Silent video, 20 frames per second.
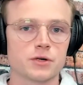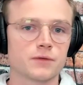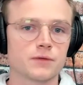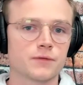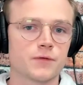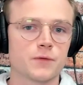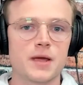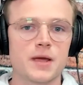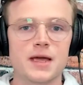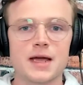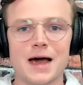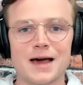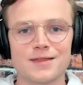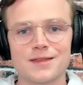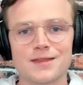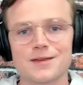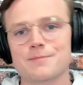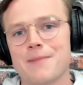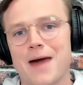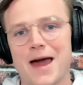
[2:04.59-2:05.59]
And for me, I
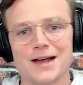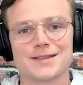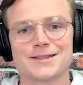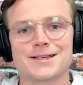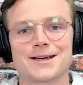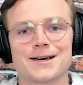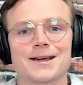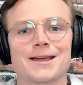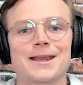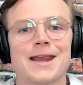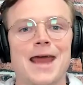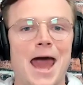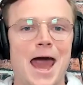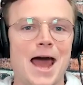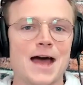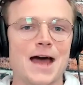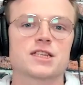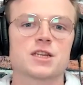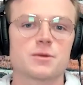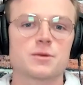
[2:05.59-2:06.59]
think Max Duggan
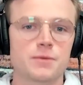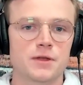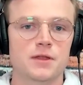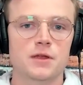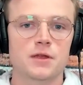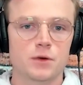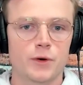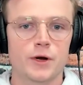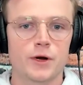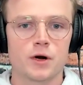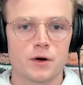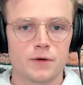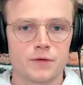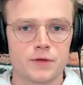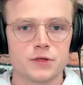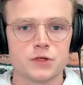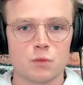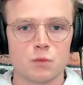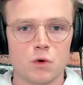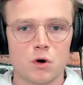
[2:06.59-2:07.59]
has to be the winner of
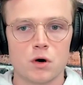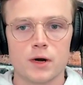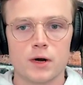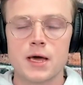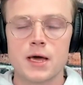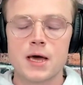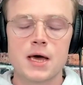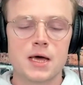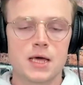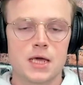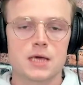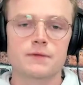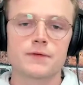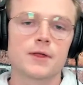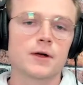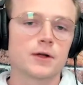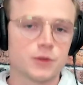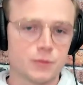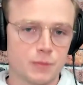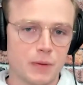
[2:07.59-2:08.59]
this award, even
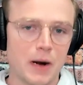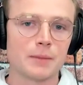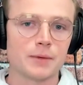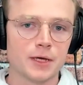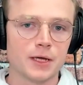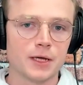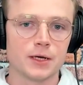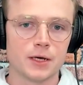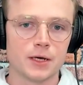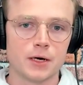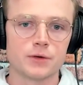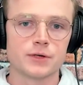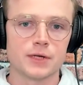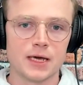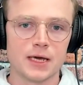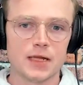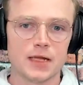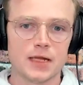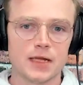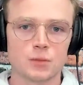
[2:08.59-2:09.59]
though it's probably going to go to
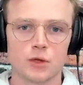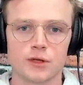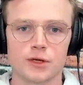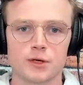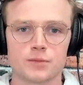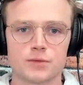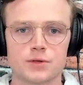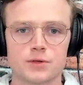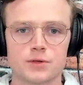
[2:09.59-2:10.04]
Caleb Williams.